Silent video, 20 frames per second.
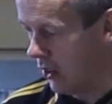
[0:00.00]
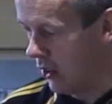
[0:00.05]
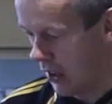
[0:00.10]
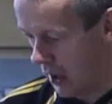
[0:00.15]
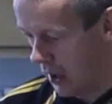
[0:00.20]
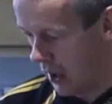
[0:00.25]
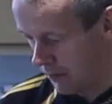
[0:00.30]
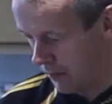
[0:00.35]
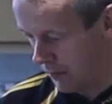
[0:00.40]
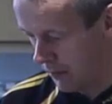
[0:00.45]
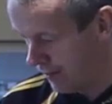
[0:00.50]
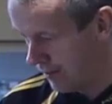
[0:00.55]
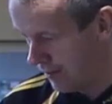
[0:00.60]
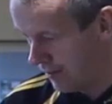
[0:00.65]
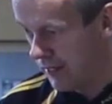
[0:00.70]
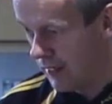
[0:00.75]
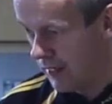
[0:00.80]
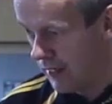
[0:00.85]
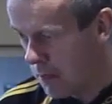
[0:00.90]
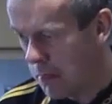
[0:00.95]
knock up
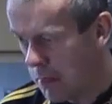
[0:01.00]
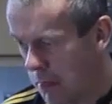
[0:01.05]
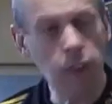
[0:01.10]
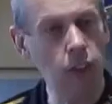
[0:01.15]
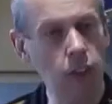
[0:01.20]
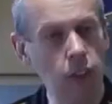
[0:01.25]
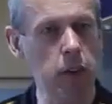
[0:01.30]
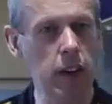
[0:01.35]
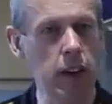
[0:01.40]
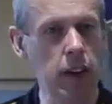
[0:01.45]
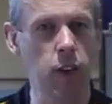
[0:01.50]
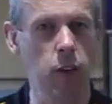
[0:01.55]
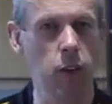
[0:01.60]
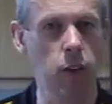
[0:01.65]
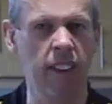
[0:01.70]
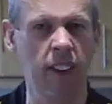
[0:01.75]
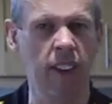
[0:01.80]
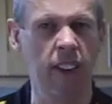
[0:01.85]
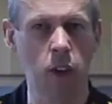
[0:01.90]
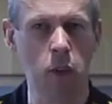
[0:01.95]
a basic pizza
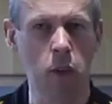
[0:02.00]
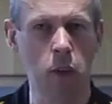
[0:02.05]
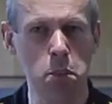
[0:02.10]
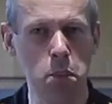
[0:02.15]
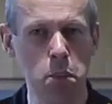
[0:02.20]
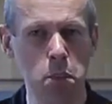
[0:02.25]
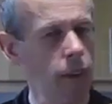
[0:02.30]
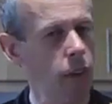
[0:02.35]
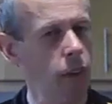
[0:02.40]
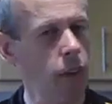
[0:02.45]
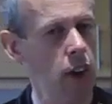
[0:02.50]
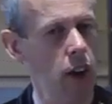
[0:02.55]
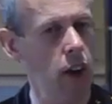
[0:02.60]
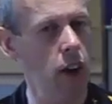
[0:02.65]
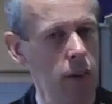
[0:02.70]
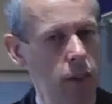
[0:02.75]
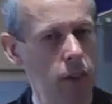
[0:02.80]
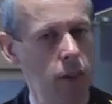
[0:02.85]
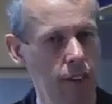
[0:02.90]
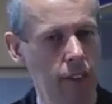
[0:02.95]
with this, but there's going to
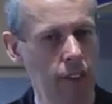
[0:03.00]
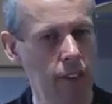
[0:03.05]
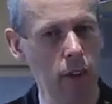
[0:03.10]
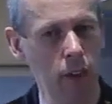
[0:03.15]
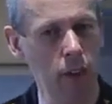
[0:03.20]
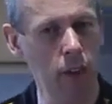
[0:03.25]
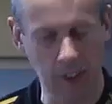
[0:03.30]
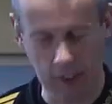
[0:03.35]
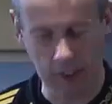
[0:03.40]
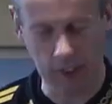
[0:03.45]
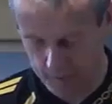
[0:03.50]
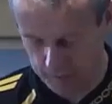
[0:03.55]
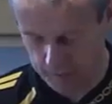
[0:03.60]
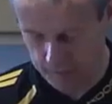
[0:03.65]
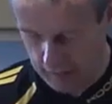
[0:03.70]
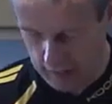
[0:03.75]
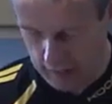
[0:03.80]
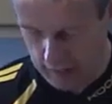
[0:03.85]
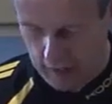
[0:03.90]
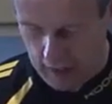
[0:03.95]
be something missing.
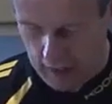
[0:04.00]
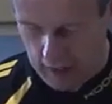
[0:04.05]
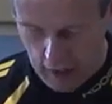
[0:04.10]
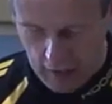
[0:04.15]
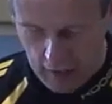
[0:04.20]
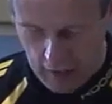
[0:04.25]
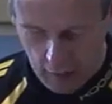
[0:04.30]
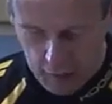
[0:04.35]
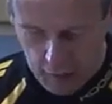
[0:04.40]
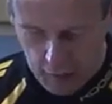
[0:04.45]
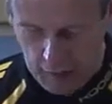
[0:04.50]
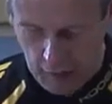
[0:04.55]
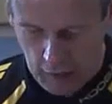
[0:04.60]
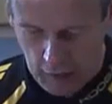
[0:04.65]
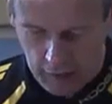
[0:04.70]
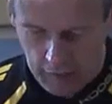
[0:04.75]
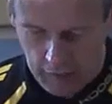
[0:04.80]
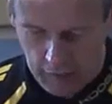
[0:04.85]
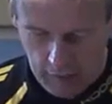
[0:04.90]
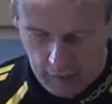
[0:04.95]
And I
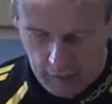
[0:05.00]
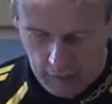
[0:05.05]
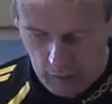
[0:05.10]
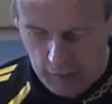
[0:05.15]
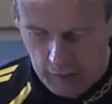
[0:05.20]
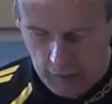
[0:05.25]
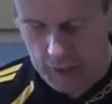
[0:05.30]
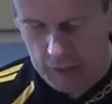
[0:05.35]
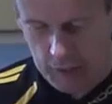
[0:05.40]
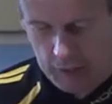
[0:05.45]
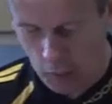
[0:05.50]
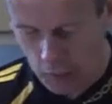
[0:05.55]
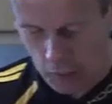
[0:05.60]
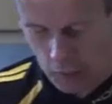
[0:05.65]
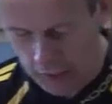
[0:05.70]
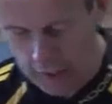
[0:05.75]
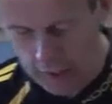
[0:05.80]
feel that with modern